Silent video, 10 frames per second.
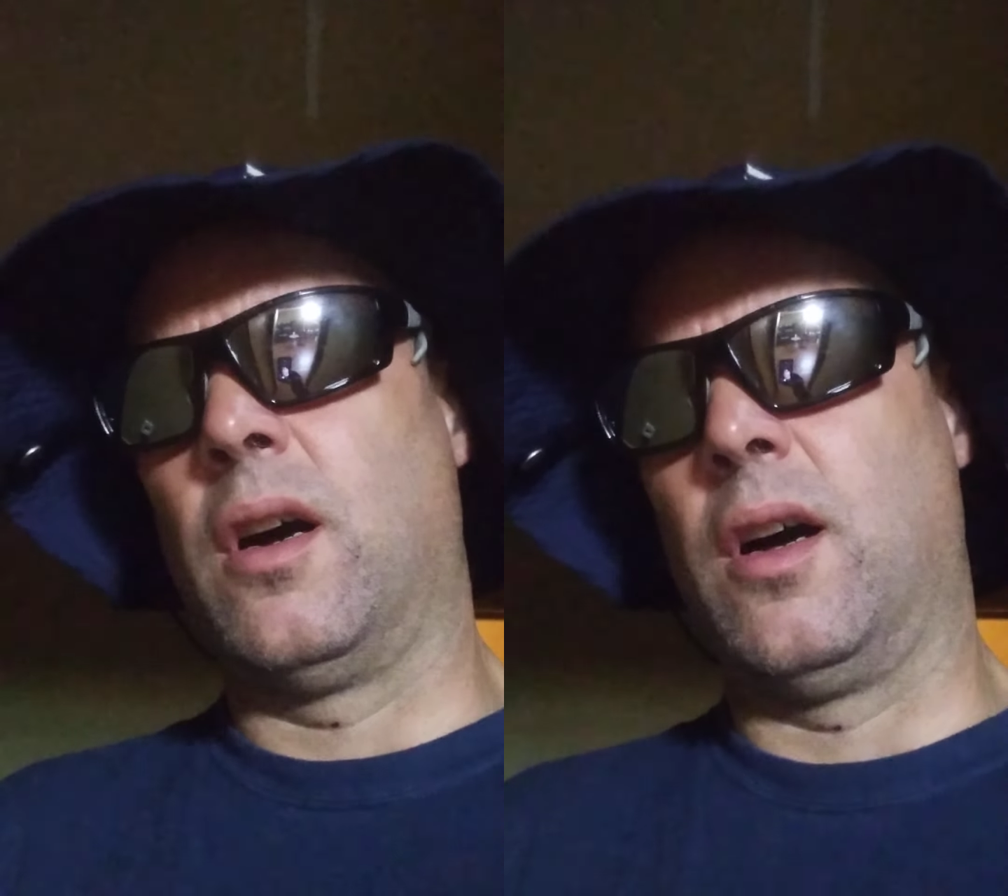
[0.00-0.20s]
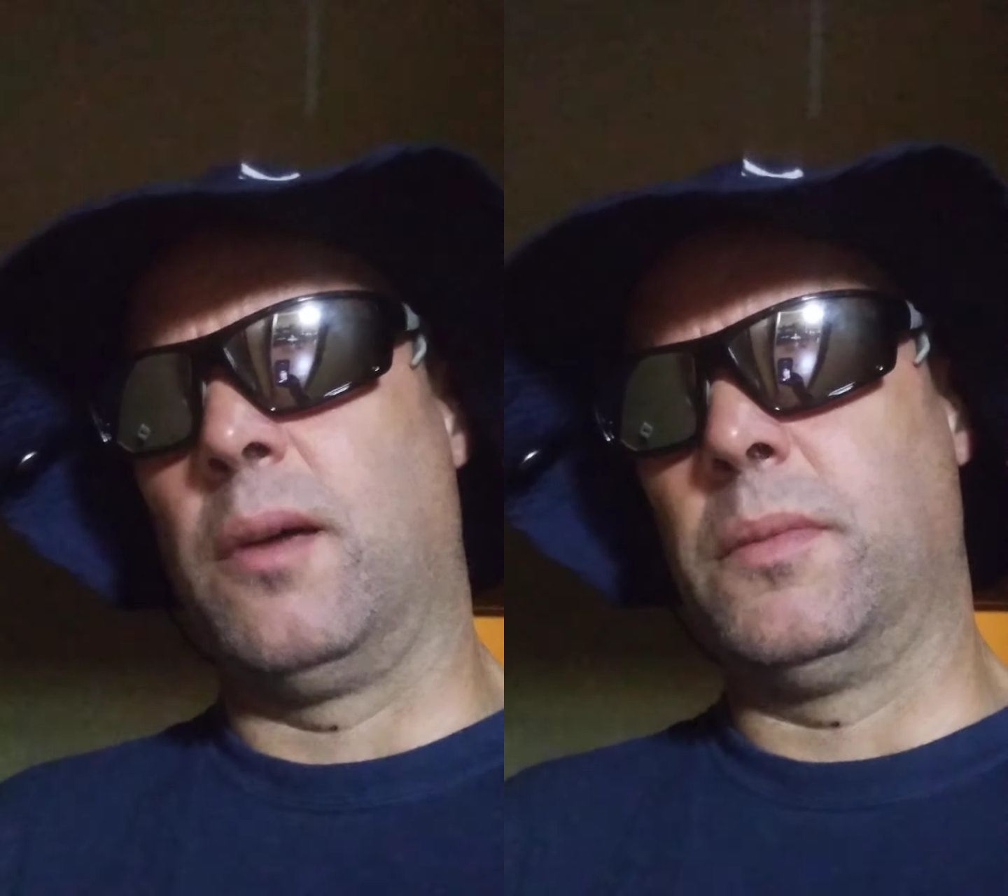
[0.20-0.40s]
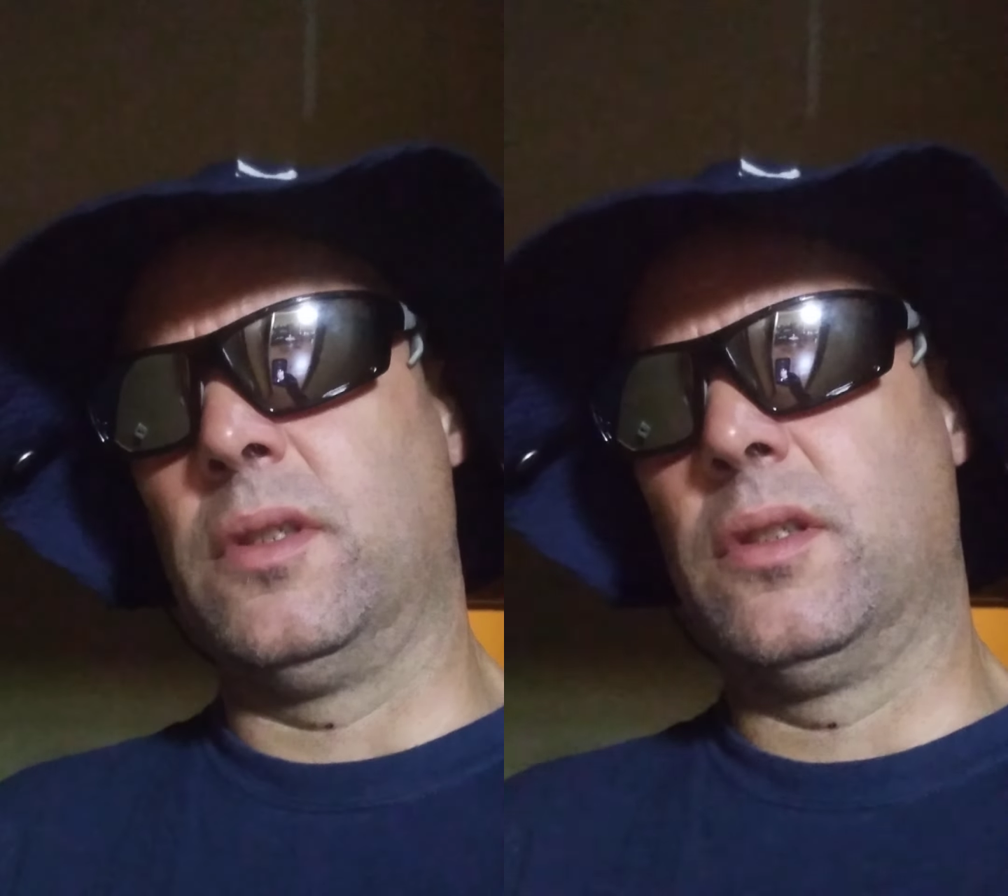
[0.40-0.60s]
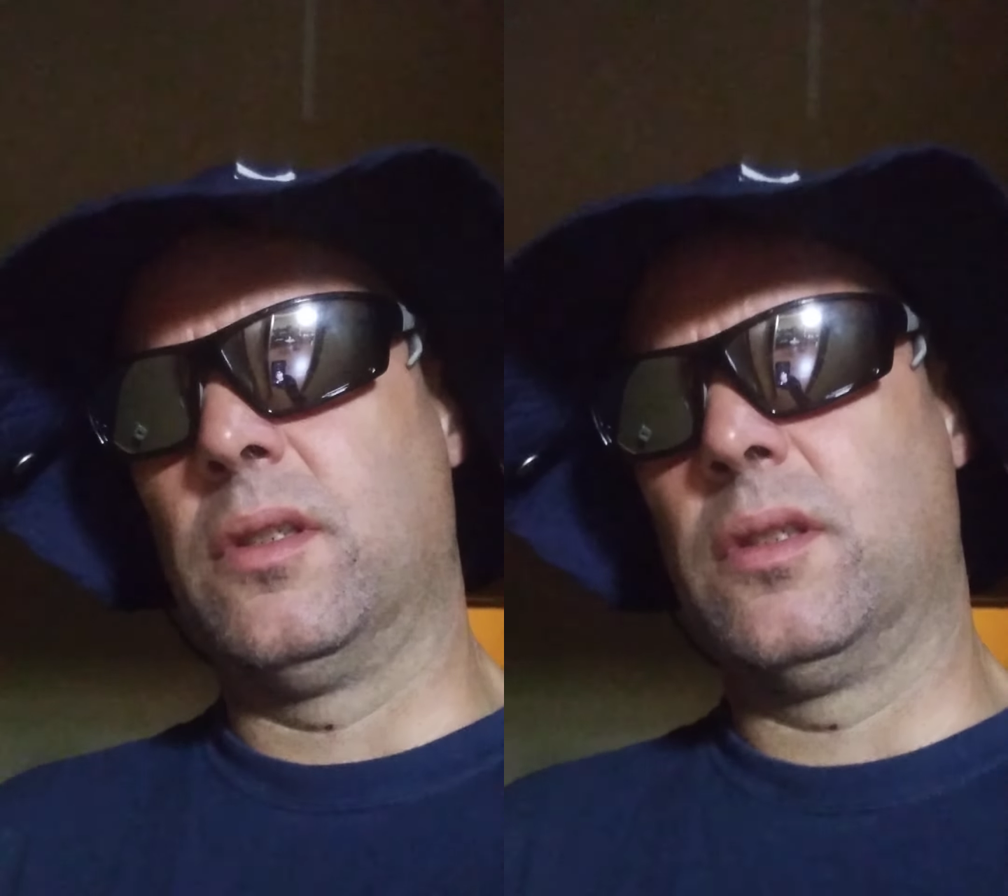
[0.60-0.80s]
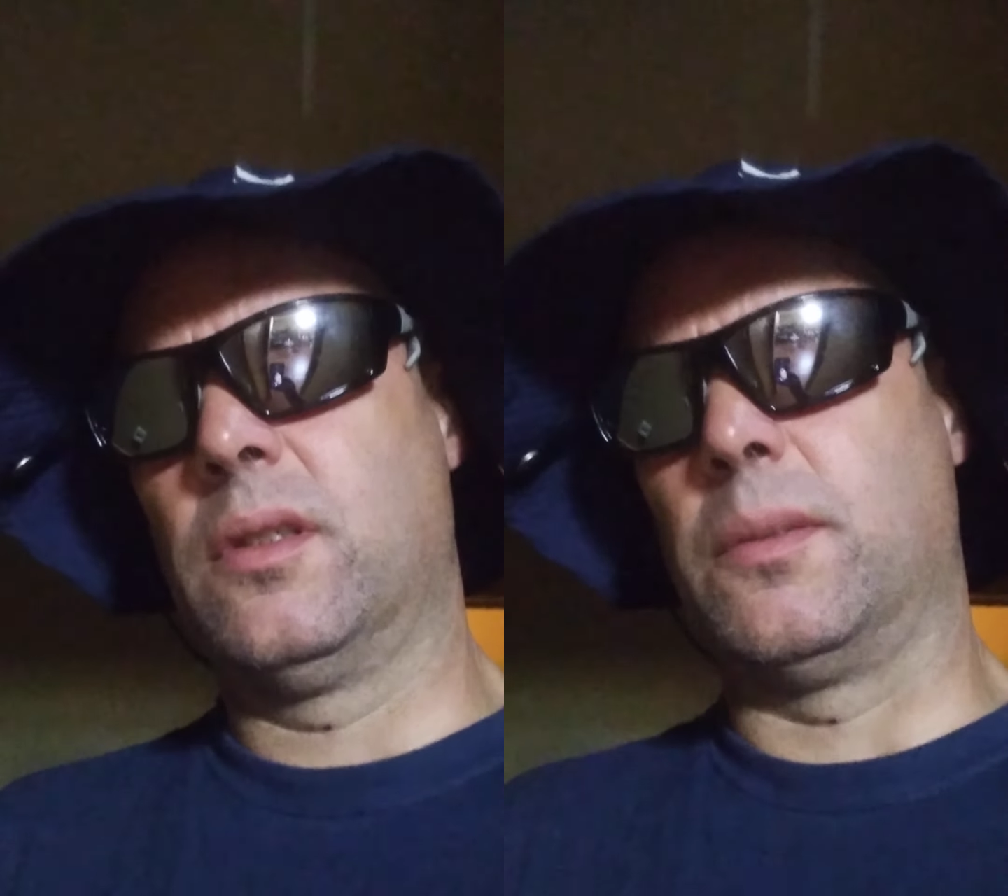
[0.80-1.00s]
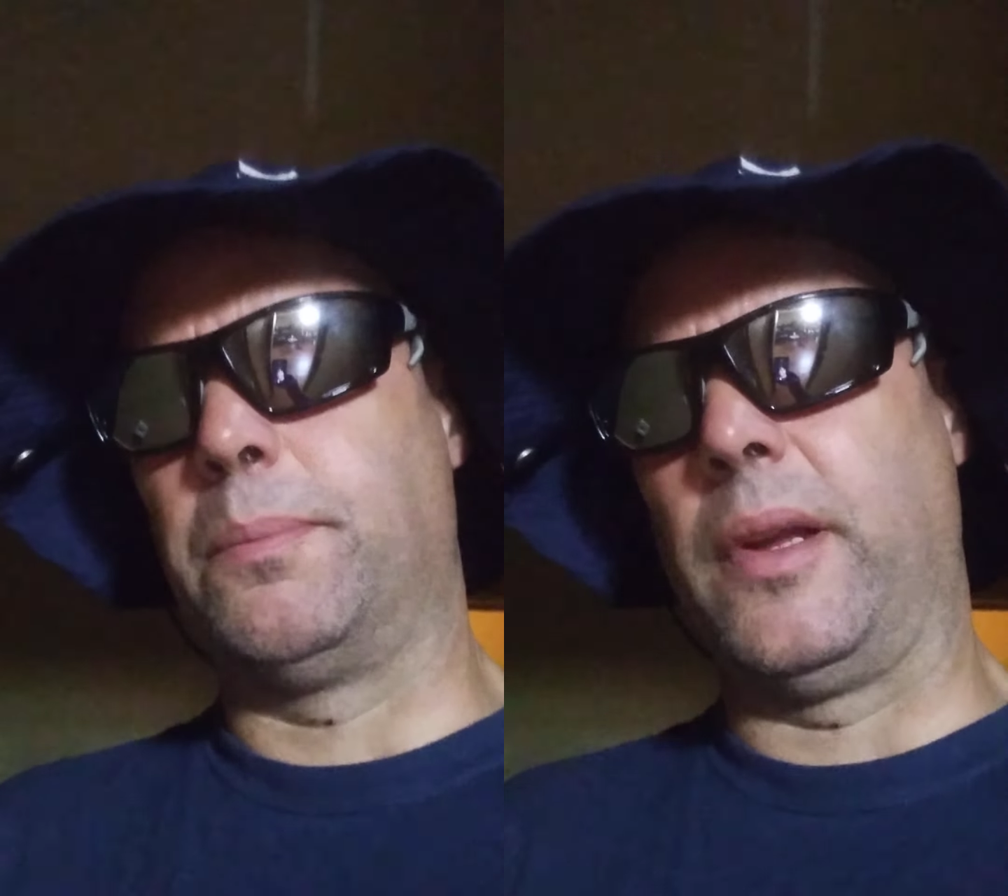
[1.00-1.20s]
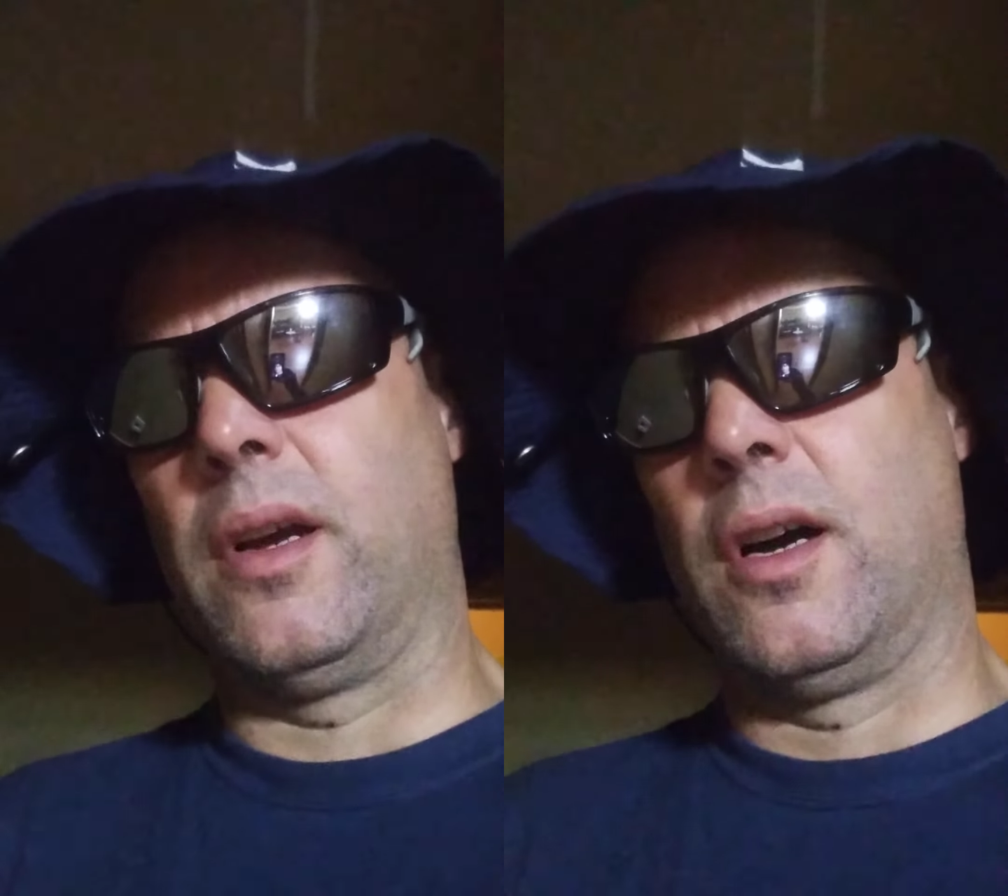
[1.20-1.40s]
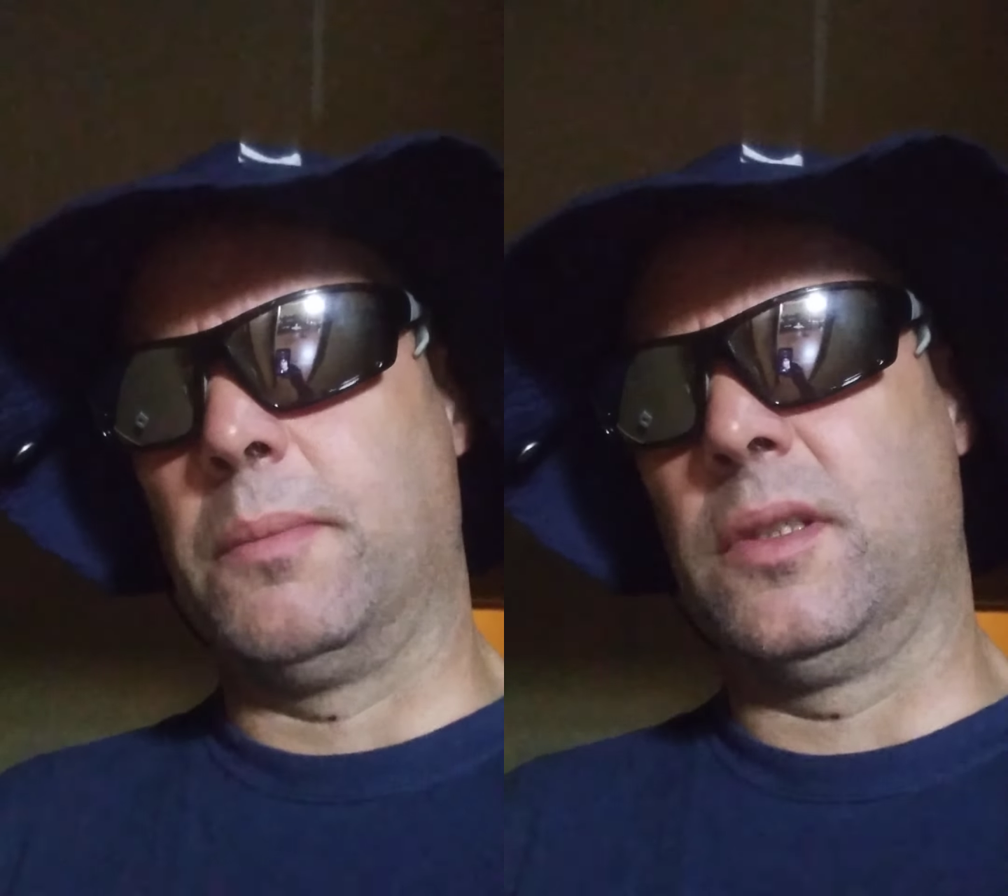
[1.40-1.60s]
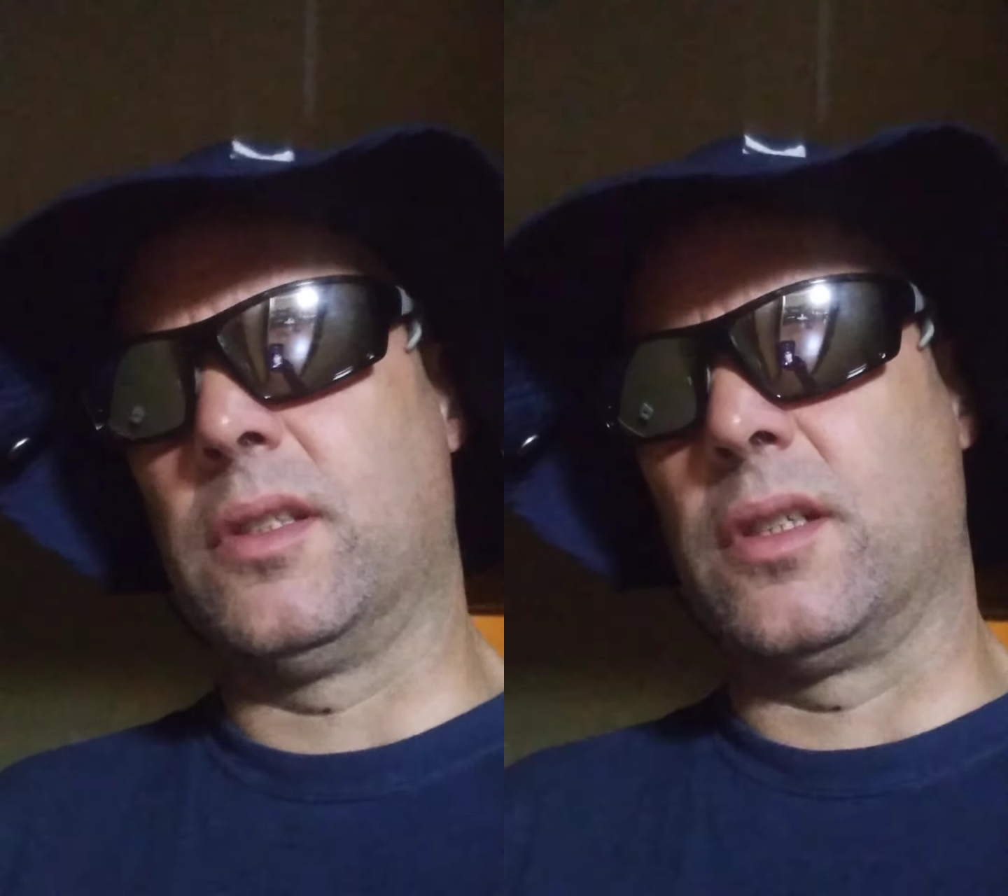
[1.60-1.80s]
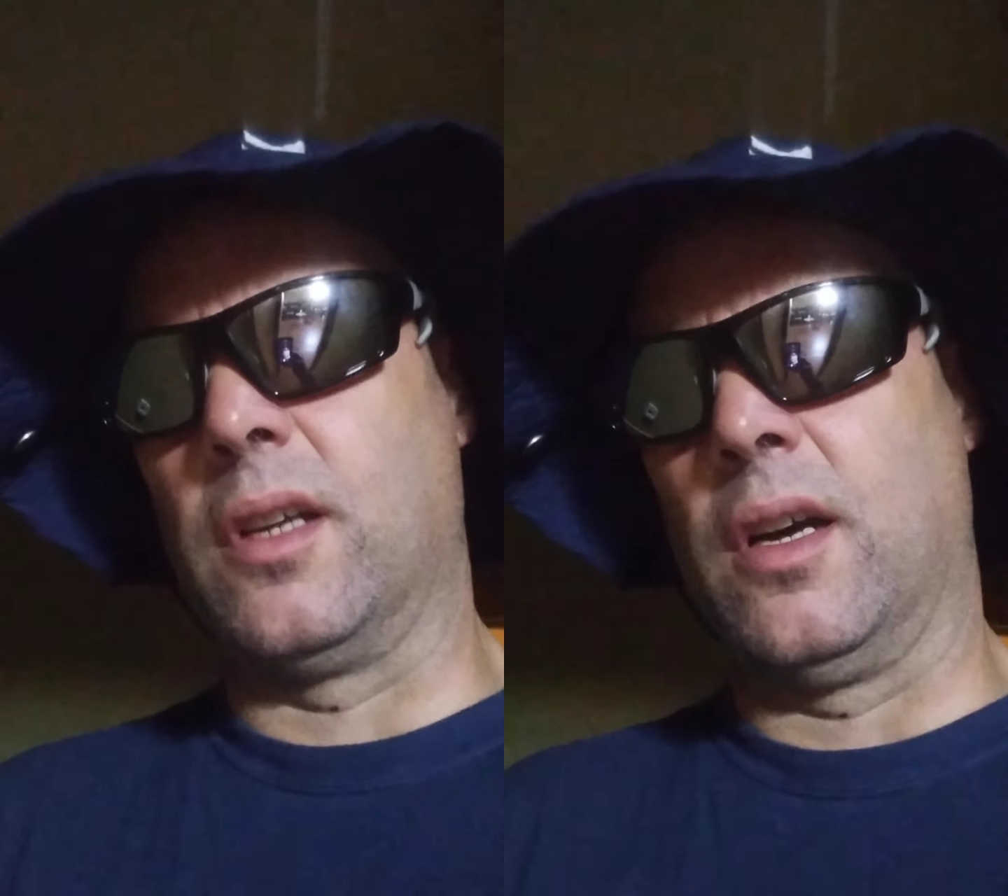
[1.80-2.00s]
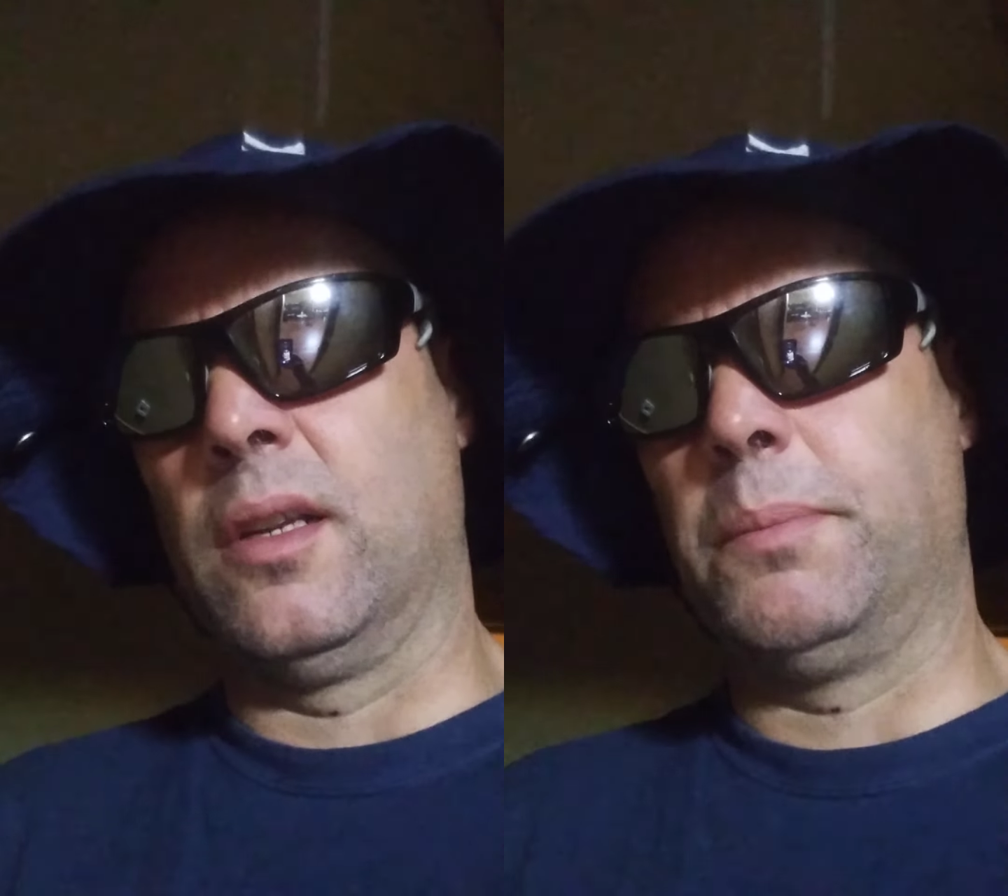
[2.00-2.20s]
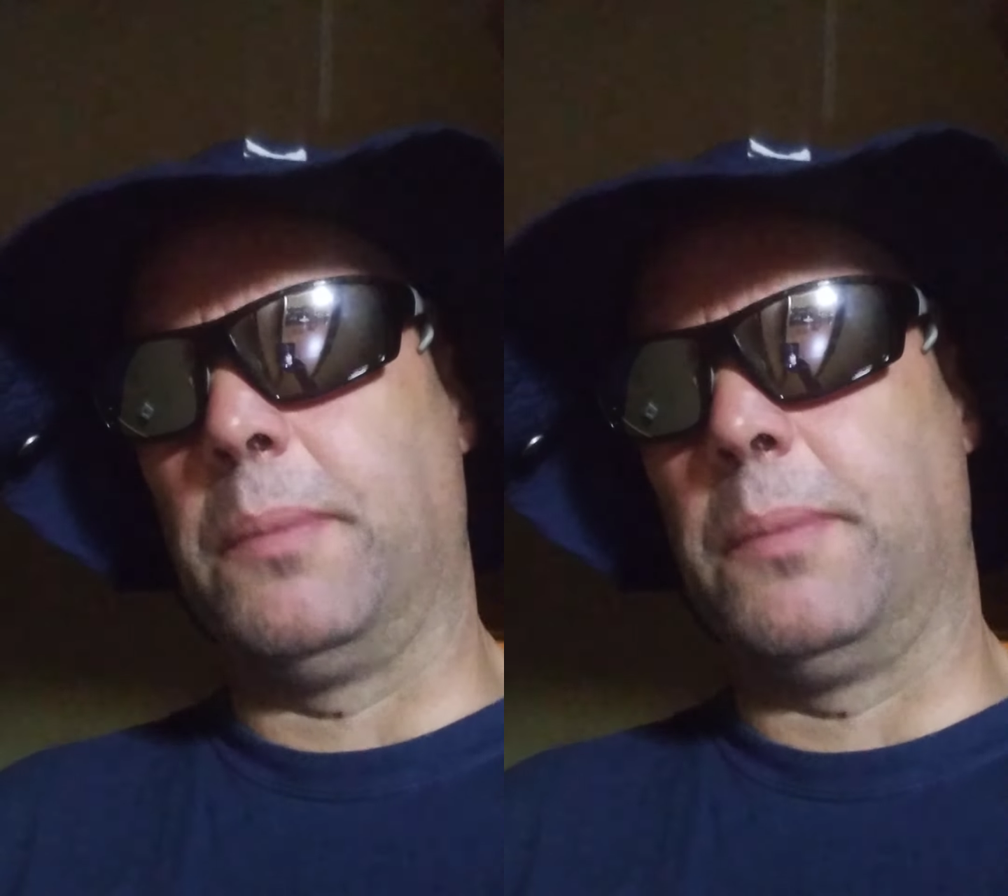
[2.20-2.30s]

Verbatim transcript: homage, to pay homage to God.